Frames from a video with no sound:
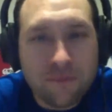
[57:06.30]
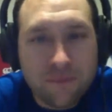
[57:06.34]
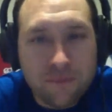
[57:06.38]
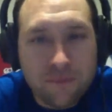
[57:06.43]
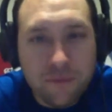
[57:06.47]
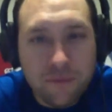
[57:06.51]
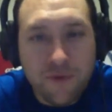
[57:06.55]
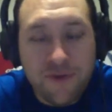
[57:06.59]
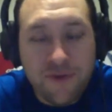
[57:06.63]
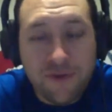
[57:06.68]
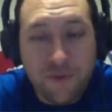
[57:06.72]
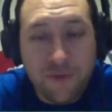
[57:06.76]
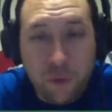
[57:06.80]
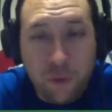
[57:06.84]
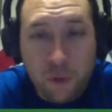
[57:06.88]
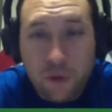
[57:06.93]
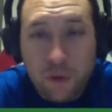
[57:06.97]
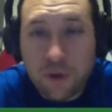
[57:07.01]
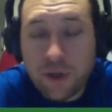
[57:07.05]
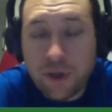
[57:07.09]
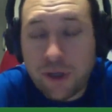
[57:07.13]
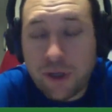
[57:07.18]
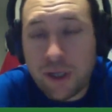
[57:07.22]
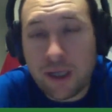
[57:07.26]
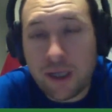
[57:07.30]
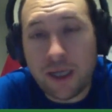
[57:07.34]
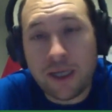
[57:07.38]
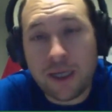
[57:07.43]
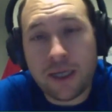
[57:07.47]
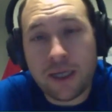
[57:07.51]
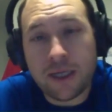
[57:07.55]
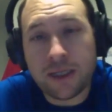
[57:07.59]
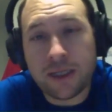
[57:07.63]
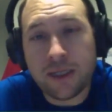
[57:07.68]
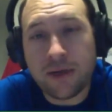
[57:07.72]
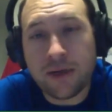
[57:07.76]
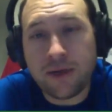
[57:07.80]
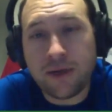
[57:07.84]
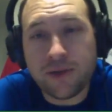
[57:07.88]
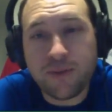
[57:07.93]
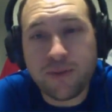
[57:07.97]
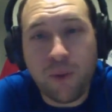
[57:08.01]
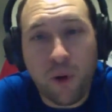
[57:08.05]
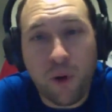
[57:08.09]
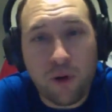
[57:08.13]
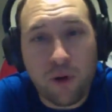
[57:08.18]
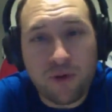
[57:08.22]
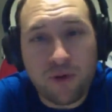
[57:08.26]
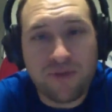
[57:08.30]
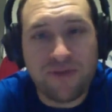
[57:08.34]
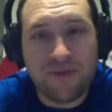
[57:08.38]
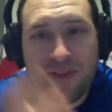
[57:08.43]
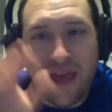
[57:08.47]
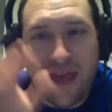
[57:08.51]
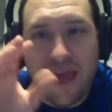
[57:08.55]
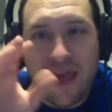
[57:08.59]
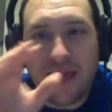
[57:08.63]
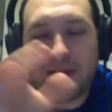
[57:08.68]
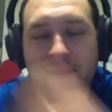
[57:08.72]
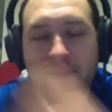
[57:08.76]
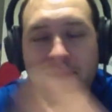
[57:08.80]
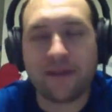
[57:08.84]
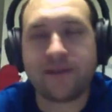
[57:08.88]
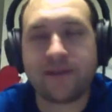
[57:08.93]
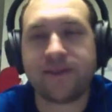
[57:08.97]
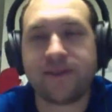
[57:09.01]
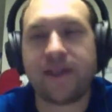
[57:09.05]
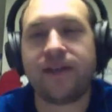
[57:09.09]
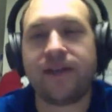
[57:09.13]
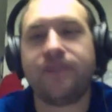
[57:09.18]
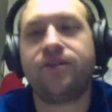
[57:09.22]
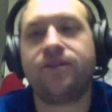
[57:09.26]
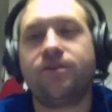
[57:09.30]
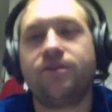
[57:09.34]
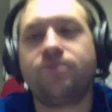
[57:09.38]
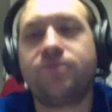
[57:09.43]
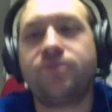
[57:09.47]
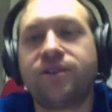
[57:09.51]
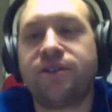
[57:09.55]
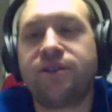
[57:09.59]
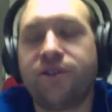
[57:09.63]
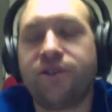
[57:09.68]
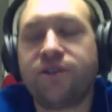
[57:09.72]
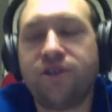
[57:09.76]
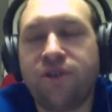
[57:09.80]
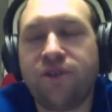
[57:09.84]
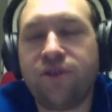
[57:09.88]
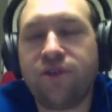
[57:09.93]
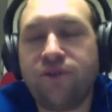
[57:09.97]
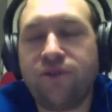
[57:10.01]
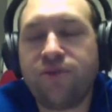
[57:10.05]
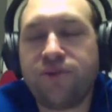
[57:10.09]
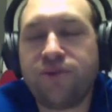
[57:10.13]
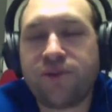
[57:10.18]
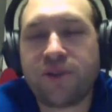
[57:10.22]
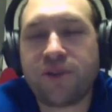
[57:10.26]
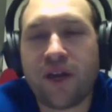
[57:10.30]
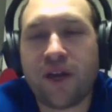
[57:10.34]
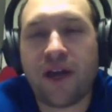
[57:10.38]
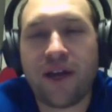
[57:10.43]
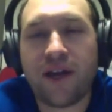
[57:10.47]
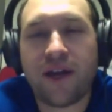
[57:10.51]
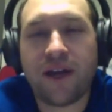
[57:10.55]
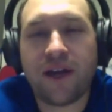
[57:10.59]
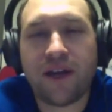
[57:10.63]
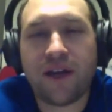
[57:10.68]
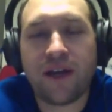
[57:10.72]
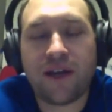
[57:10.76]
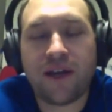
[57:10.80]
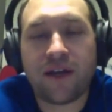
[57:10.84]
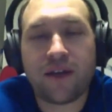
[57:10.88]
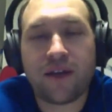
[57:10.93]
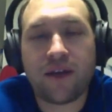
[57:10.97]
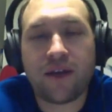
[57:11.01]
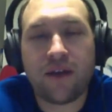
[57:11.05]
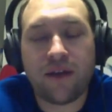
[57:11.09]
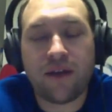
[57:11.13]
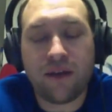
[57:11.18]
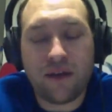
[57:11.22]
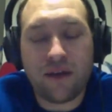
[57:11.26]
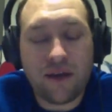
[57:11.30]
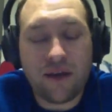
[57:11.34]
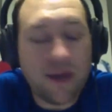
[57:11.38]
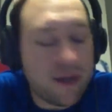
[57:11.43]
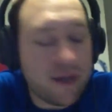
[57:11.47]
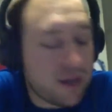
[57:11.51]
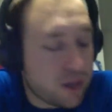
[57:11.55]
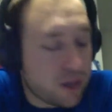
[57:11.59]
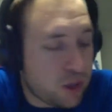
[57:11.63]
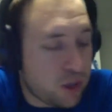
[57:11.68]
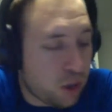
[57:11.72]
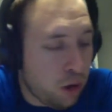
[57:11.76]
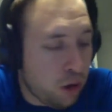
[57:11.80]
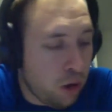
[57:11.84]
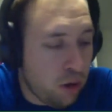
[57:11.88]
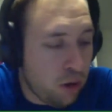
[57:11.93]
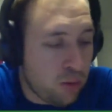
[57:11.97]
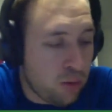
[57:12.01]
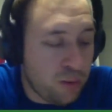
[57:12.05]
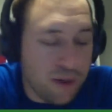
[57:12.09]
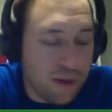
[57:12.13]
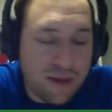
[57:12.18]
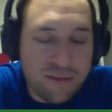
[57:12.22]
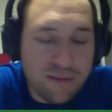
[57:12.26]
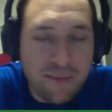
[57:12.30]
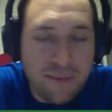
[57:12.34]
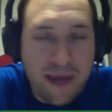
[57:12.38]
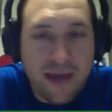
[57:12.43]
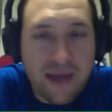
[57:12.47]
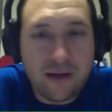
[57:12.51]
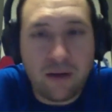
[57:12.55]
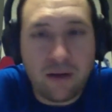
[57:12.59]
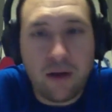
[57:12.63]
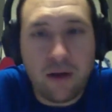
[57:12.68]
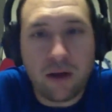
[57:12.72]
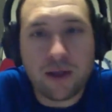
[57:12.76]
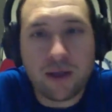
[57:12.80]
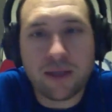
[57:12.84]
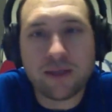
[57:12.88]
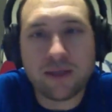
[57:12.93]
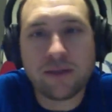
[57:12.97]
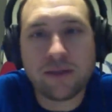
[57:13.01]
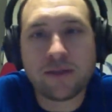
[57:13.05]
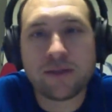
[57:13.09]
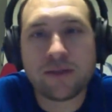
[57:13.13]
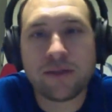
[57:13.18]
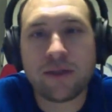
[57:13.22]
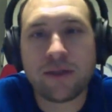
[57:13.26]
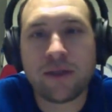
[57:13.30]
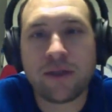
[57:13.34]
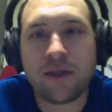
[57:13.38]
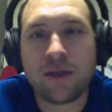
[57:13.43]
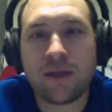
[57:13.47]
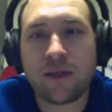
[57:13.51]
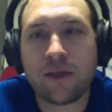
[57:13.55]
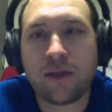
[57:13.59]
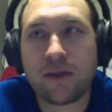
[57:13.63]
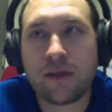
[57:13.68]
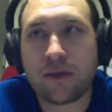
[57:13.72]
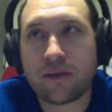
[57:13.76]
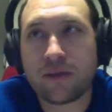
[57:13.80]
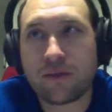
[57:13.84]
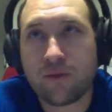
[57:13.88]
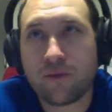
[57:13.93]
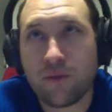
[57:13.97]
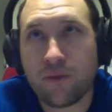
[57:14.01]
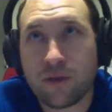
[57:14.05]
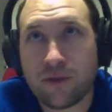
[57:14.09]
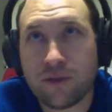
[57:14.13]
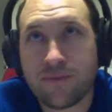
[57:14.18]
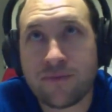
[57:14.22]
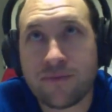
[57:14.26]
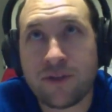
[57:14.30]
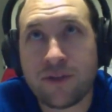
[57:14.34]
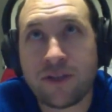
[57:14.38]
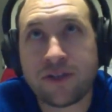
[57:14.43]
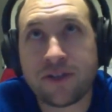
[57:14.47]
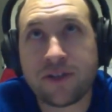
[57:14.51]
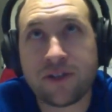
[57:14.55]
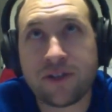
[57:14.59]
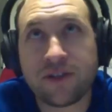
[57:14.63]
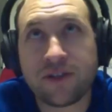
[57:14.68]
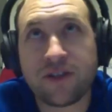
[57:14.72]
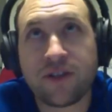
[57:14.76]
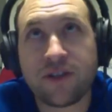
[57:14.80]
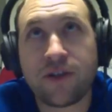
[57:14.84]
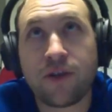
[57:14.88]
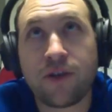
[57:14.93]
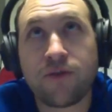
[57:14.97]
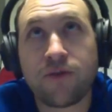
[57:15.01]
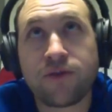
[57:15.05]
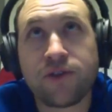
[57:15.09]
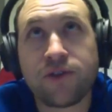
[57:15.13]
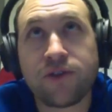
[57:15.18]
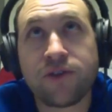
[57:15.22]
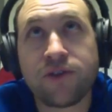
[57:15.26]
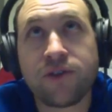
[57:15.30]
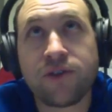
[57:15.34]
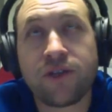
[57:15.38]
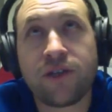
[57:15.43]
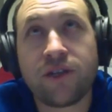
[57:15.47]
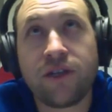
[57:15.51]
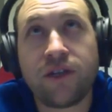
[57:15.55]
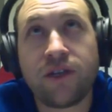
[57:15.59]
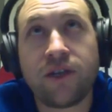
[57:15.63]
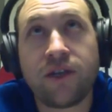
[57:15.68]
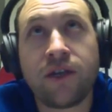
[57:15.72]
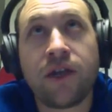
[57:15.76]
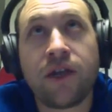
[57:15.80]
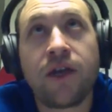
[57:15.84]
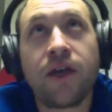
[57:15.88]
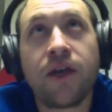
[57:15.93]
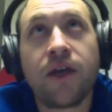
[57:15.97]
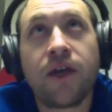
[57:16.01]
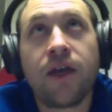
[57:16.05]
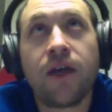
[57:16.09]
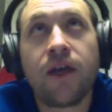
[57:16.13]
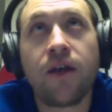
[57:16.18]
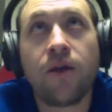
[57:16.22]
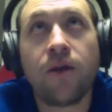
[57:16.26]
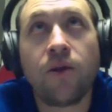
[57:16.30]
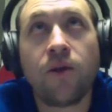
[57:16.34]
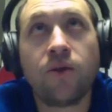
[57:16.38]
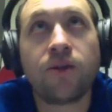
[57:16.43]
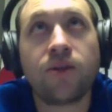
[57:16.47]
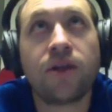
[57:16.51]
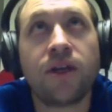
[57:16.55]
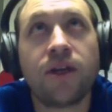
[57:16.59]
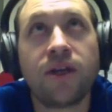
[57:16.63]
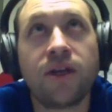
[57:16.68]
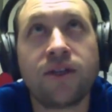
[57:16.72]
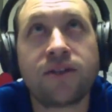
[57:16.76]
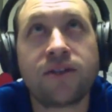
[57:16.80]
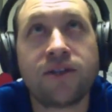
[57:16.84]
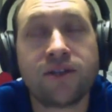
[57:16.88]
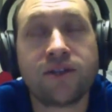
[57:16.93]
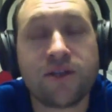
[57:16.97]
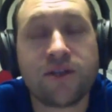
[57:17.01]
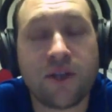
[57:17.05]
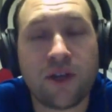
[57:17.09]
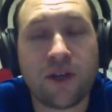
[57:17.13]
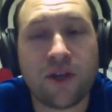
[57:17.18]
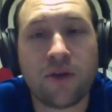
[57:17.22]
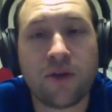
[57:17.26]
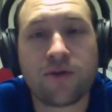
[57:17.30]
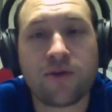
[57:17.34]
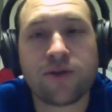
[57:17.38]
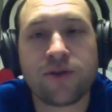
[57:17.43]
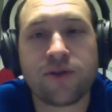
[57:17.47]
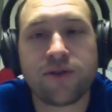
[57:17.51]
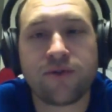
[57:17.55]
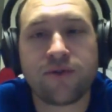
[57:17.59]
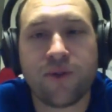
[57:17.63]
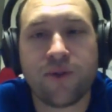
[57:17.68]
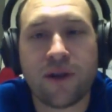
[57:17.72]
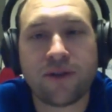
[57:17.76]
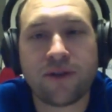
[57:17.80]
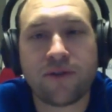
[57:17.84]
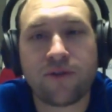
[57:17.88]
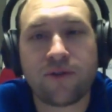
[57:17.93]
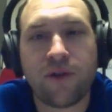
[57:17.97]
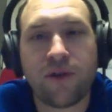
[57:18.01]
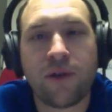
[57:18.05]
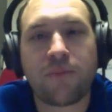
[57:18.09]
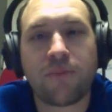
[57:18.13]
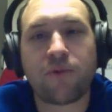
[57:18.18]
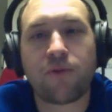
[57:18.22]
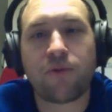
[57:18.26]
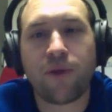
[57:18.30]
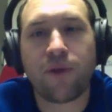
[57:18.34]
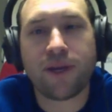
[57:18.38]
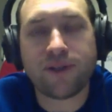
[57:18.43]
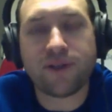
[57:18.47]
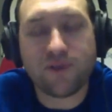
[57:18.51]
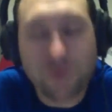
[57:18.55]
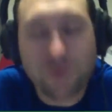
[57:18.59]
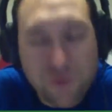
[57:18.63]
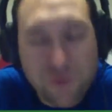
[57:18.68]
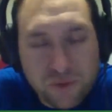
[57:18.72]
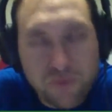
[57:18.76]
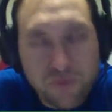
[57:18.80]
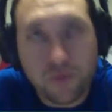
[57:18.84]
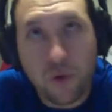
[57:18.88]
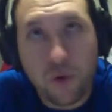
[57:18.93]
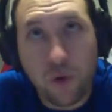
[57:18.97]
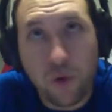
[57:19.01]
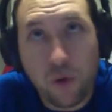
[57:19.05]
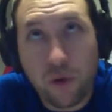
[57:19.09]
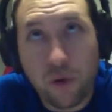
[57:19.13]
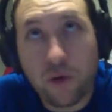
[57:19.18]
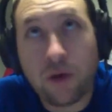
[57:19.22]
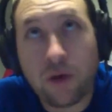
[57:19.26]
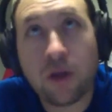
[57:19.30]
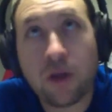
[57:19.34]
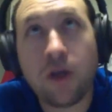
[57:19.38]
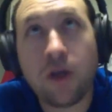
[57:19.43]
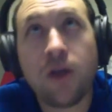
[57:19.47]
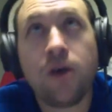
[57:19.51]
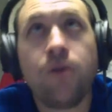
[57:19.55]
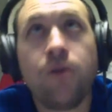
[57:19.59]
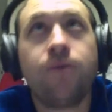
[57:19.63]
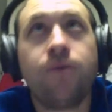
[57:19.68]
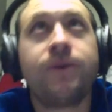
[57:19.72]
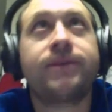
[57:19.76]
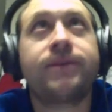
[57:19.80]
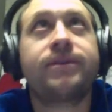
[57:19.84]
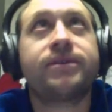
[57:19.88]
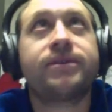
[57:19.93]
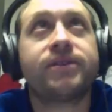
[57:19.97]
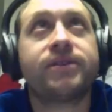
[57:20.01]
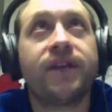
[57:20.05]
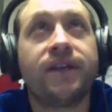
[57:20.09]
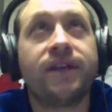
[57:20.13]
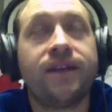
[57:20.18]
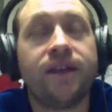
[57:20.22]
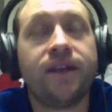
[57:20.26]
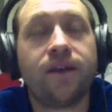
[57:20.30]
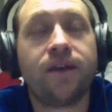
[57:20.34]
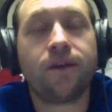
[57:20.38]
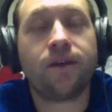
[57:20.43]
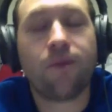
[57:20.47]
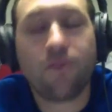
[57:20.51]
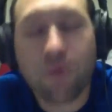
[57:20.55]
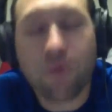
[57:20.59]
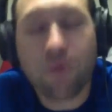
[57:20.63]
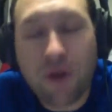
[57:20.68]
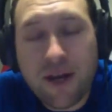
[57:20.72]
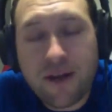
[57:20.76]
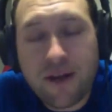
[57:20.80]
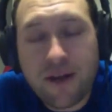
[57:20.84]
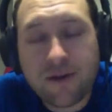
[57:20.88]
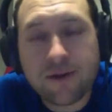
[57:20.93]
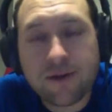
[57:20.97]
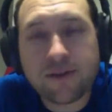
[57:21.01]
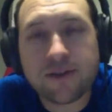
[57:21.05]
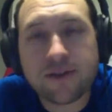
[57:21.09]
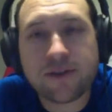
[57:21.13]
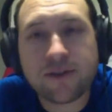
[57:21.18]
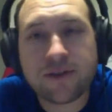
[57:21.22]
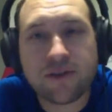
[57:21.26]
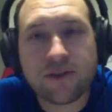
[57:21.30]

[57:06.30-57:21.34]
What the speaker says: Moving forward, as part of that addendum to the news, I had a call with Matt Hawkins, one of the assistant coaches. He held an assistant coach and director of operations role with the San Diego Breakers.